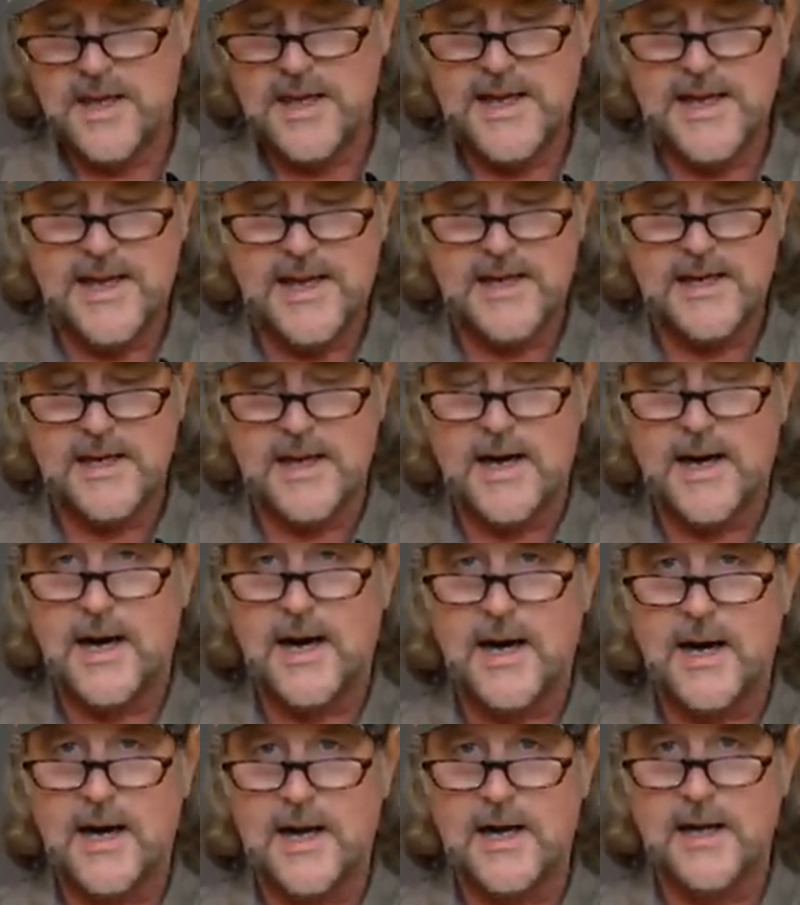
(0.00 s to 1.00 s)
And
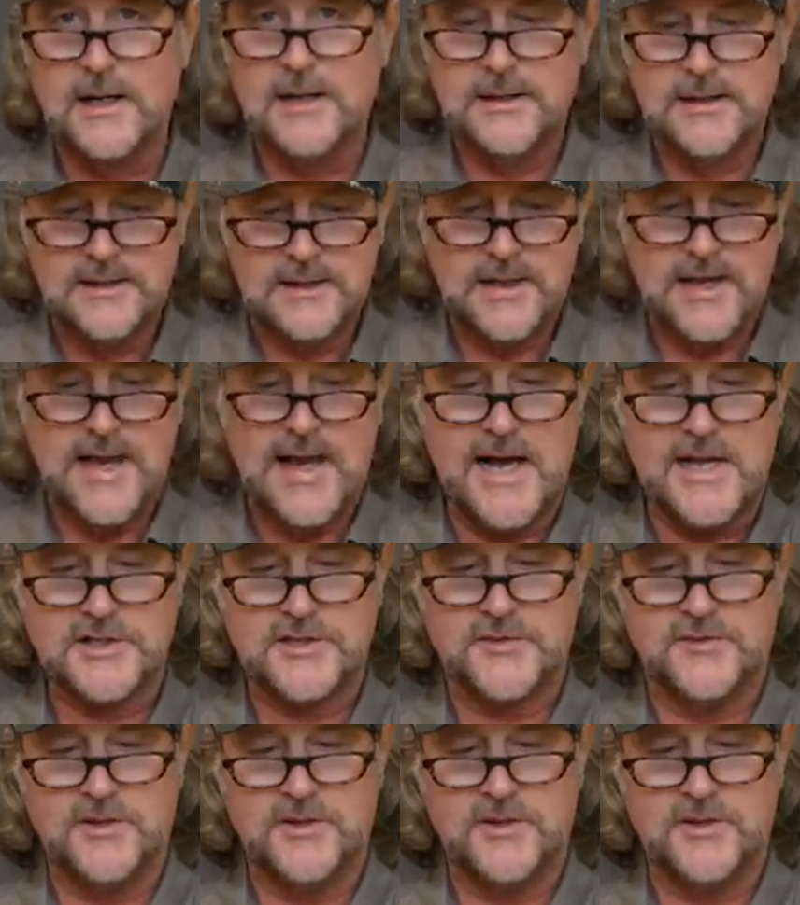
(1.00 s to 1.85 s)
as